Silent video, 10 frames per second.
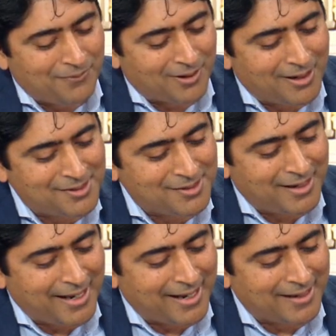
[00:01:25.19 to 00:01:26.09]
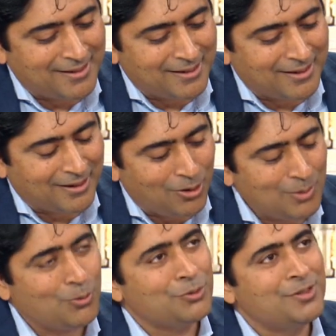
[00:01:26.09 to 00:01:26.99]
Verizon had,
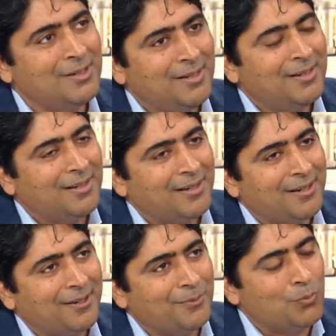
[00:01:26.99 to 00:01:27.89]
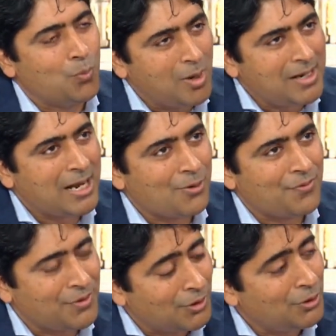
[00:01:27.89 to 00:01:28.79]
almost one out of
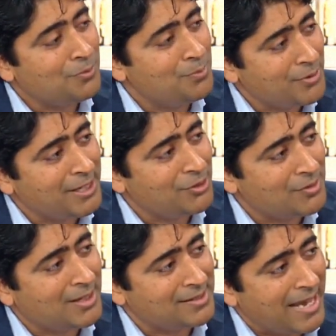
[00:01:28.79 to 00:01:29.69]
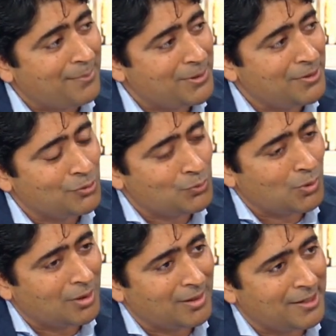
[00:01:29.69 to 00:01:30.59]
third breach that has happened in this
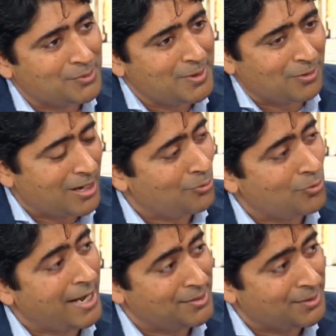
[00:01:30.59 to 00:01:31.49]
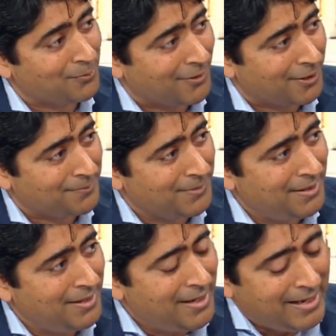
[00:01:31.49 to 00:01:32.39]
world has been around ransomware.
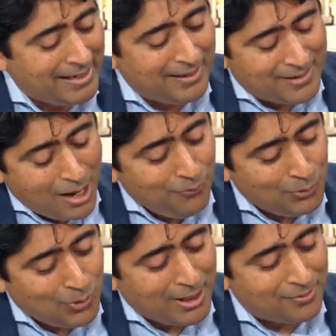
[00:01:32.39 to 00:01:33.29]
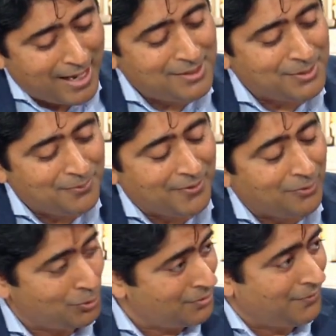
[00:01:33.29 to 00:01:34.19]
And then now if you look at
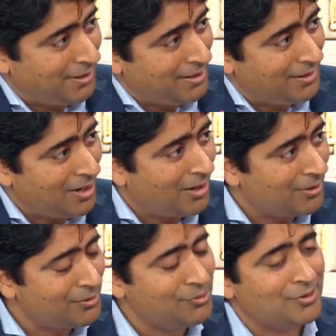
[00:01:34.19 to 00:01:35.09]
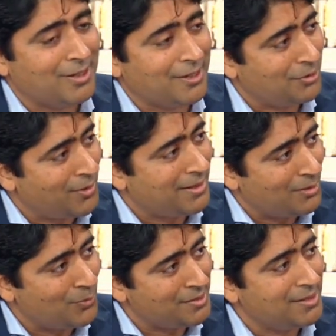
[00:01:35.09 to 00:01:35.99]
ransomware, which is a very large threat
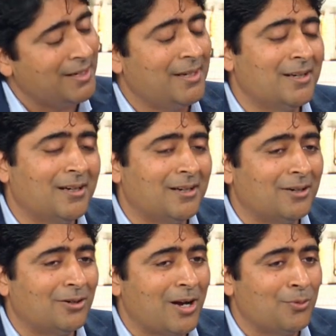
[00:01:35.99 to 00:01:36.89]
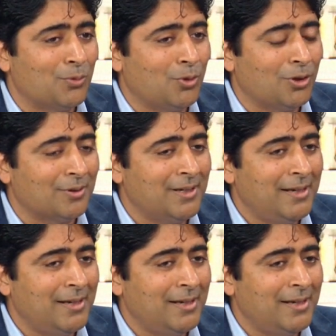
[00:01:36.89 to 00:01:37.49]
that we see around the world,